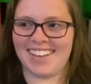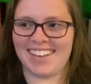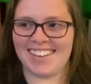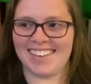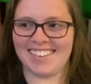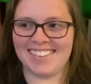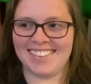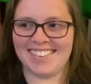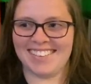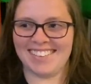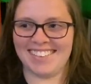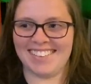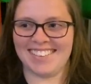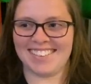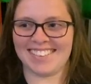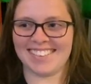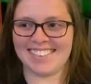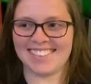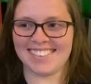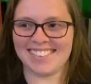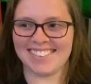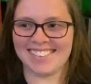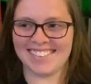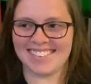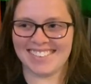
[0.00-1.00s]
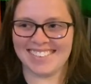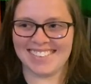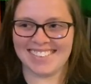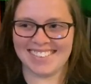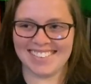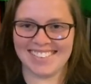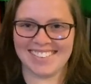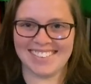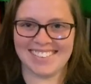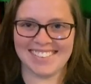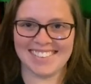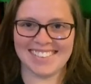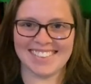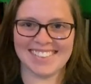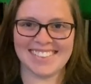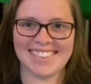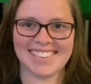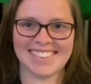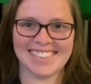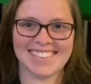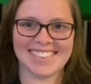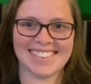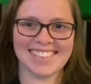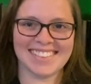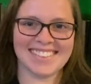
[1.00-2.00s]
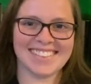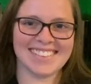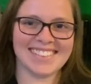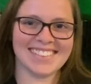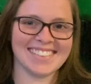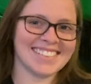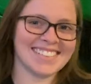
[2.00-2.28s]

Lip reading: This person isn't speaking.